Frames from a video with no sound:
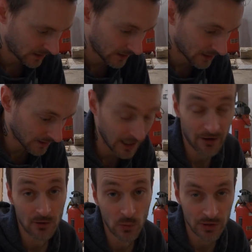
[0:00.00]
and
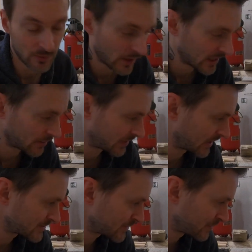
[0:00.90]
Erin wouldn't wake up and
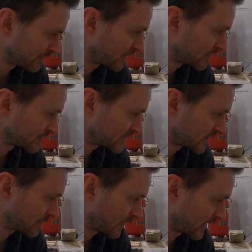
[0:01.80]
answer her phone,
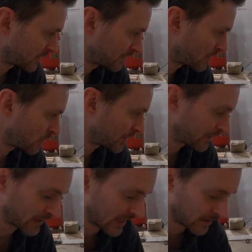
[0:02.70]
so I don't know what
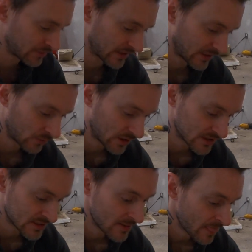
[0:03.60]
her game plan
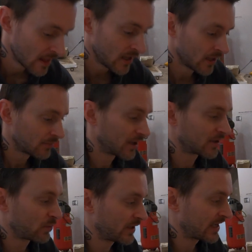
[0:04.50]
was.
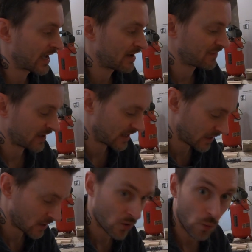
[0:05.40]
But we have
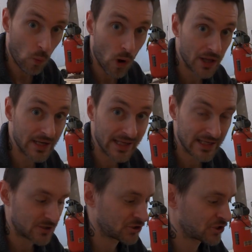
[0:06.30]
a
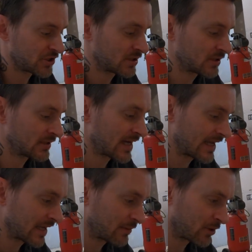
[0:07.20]
1-inch
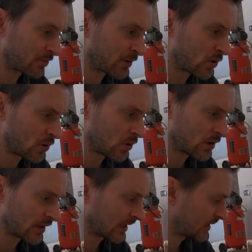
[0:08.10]
diameter
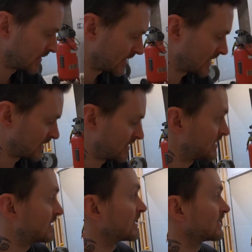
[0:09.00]
pole, and I
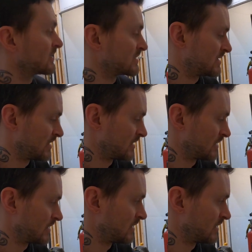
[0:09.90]
think this thing